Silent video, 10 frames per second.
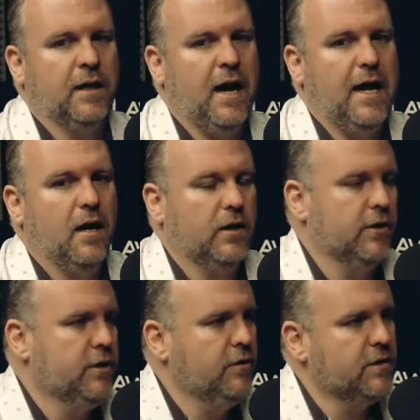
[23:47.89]
high honor
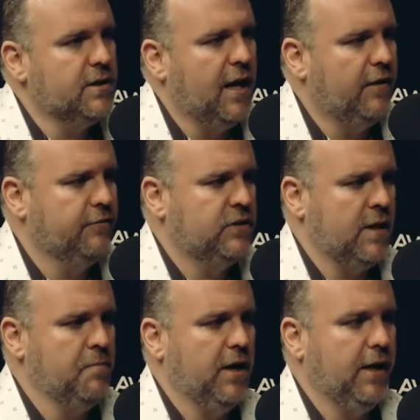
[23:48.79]
too, is to have
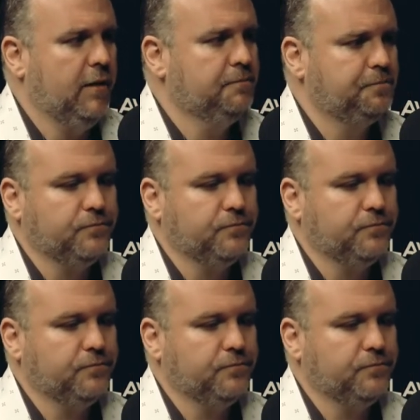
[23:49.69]
somebody